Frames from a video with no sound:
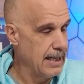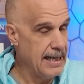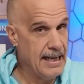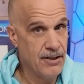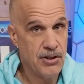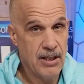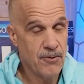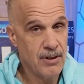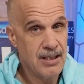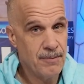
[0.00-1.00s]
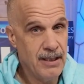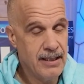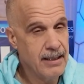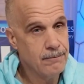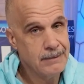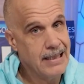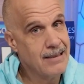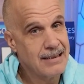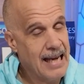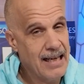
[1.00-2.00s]
And generally speaking,
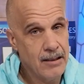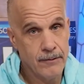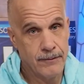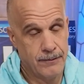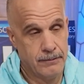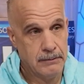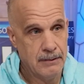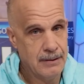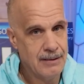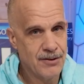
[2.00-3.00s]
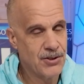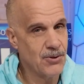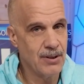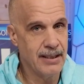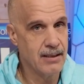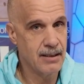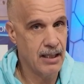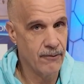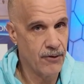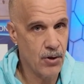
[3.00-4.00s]
certainly
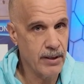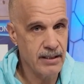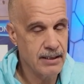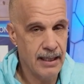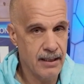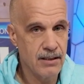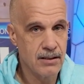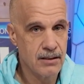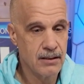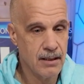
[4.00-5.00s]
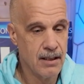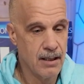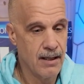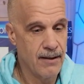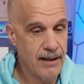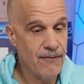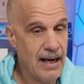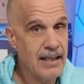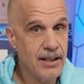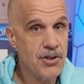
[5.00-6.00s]
inside of 30 seconds, they
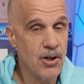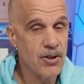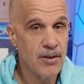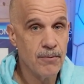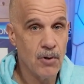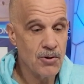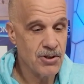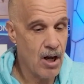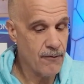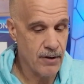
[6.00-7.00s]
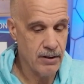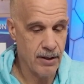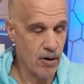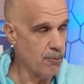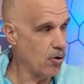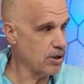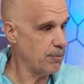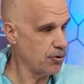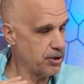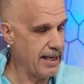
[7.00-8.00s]
find each other most often. There are
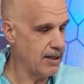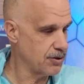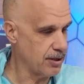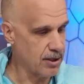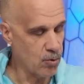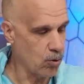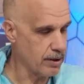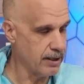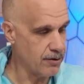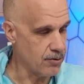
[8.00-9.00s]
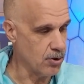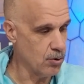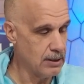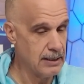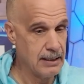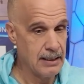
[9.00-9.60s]
multiple channels that they're working through.